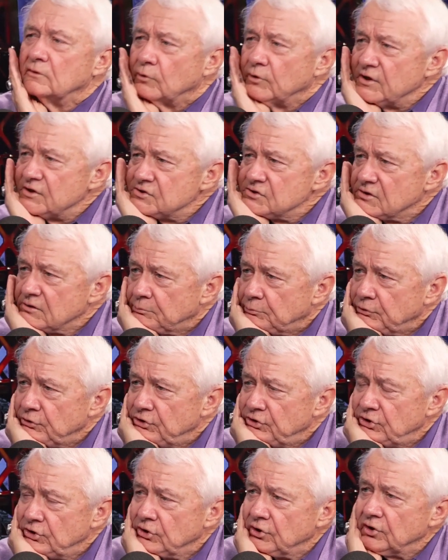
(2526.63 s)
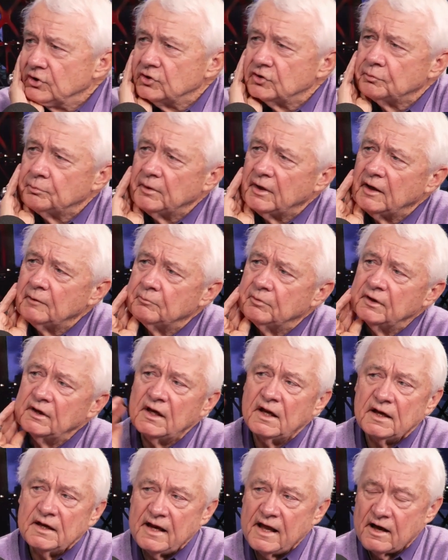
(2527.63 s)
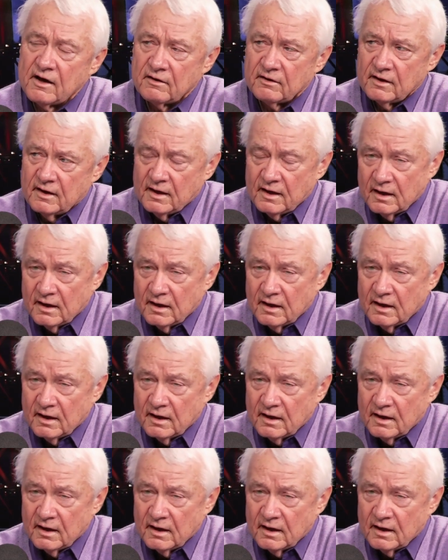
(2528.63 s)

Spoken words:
question to put you on the spot, but now,